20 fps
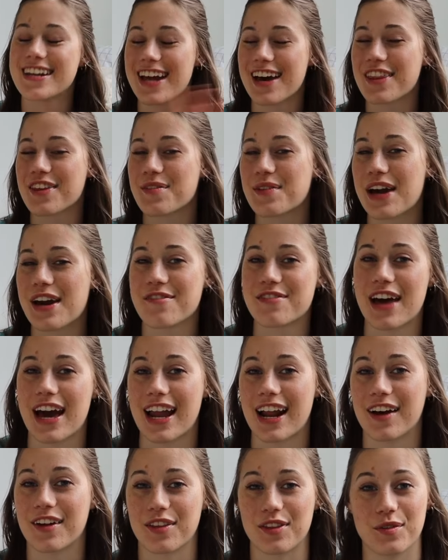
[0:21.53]
Now that we have
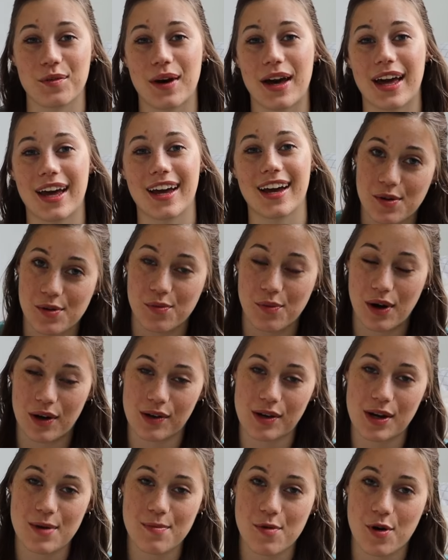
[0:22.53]
that out of the way,
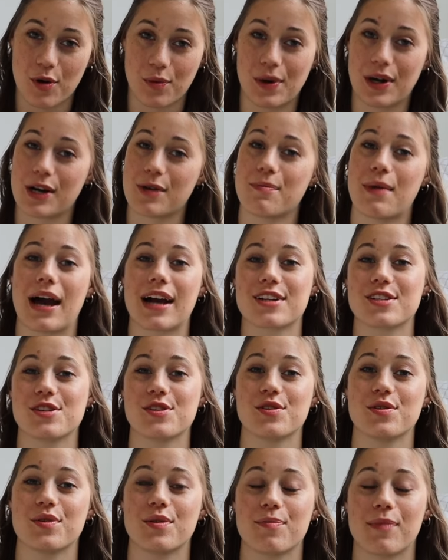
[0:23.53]
welcome or welcome back
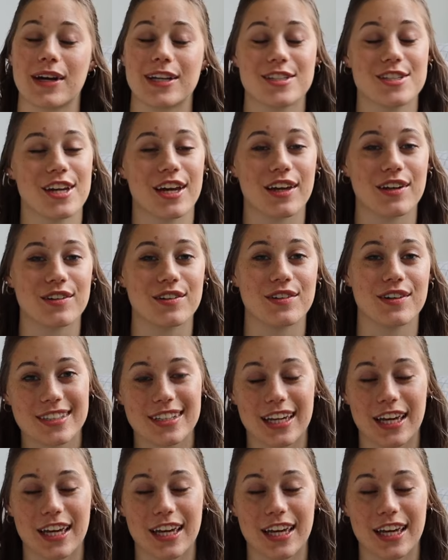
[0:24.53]
to my channel.